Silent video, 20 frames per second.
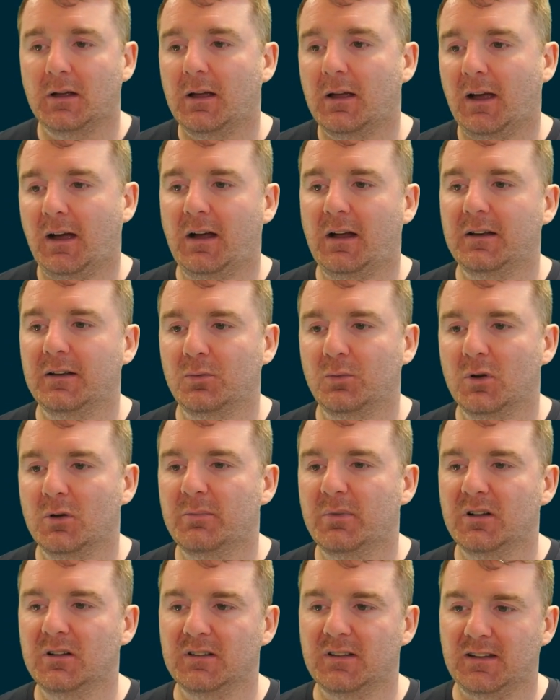and we're
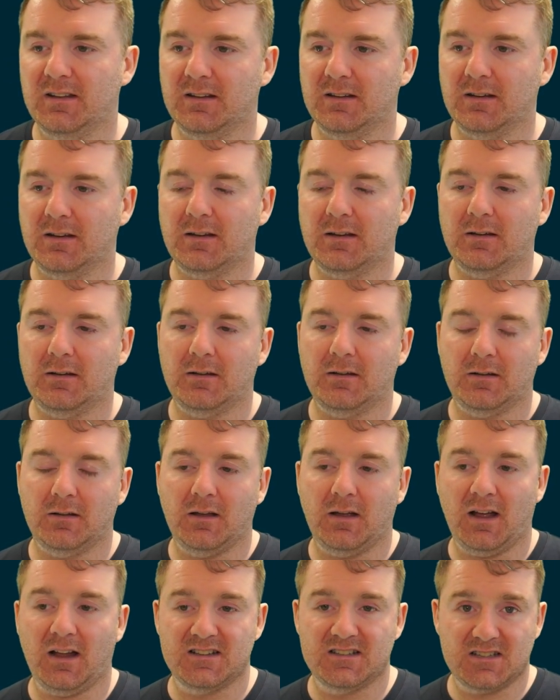building
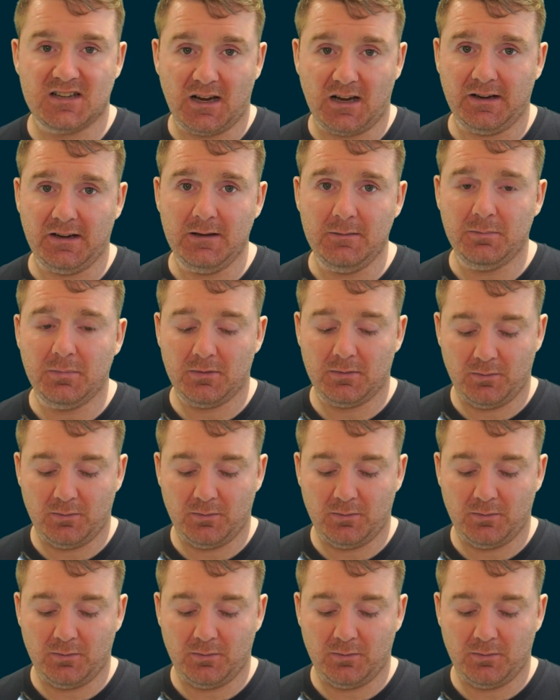a type.